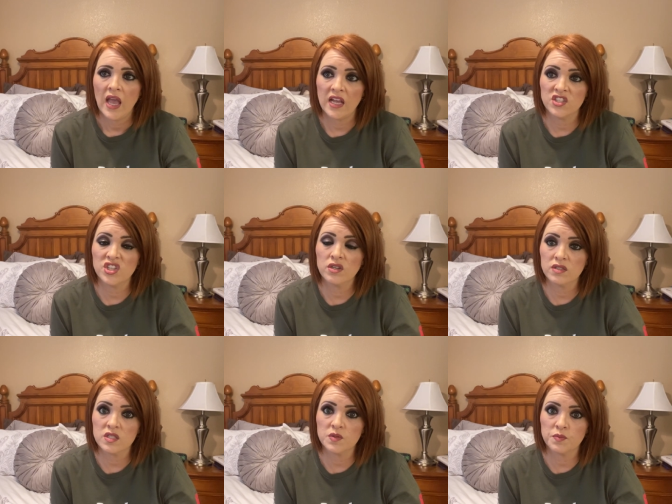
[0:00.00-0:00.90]
And she
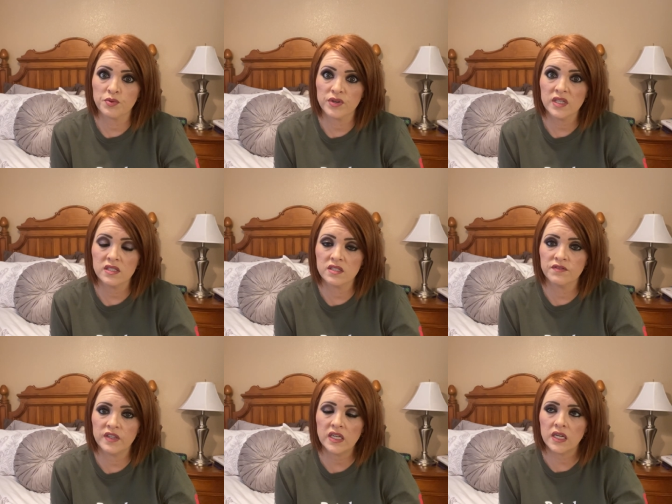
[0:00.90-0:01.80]
goes, it's pretty
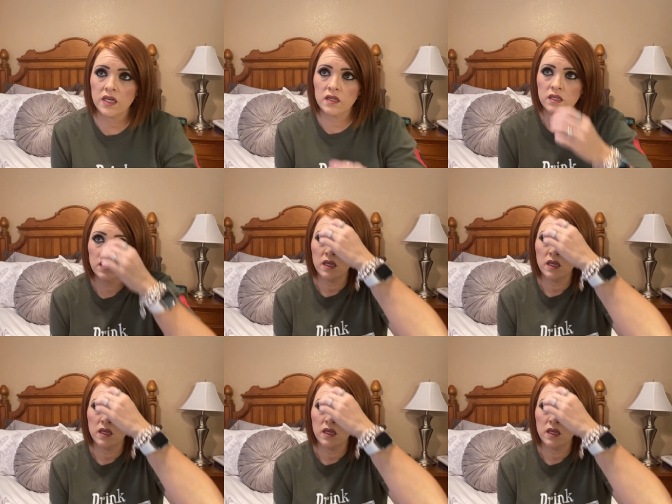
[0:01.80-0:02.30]
severe.